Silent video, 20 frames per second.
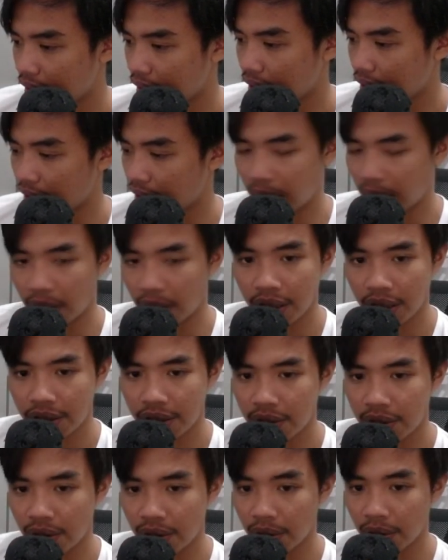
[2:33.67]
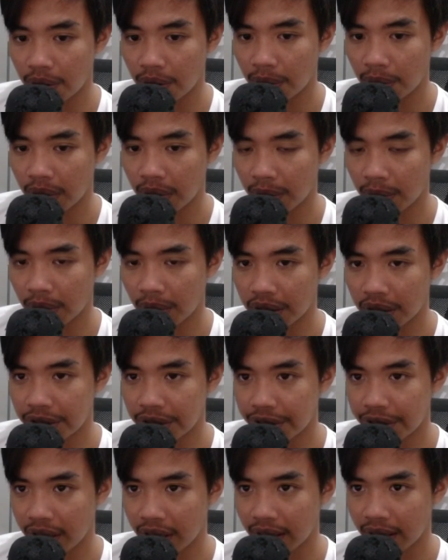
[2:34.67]
Alright, so we will
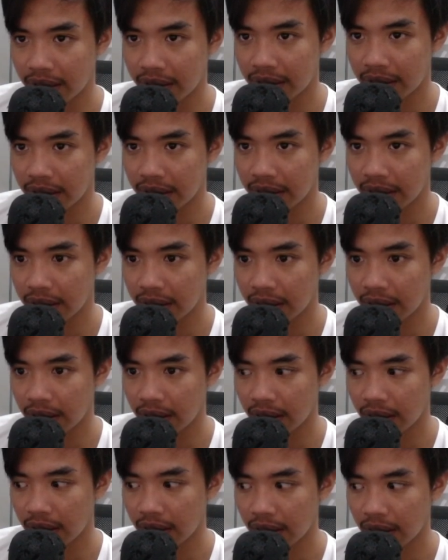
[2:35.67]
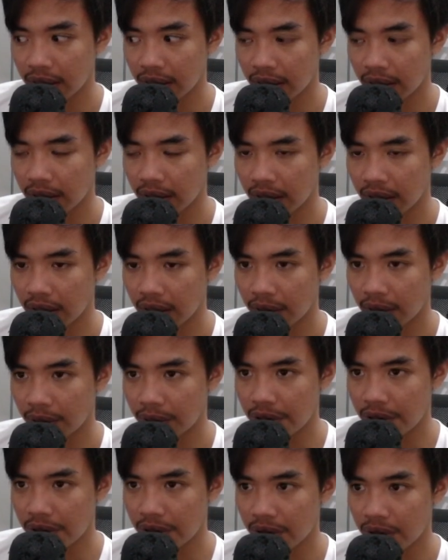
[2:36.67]
check the
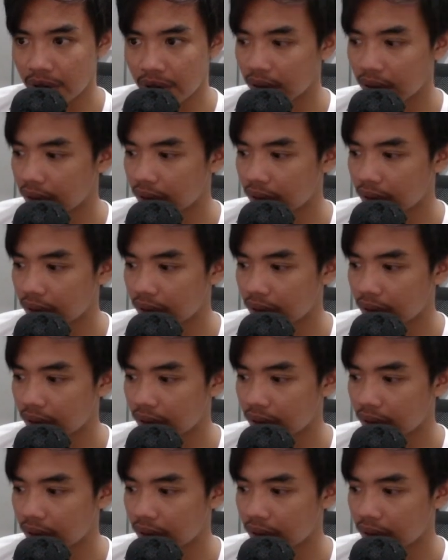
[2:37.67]
result,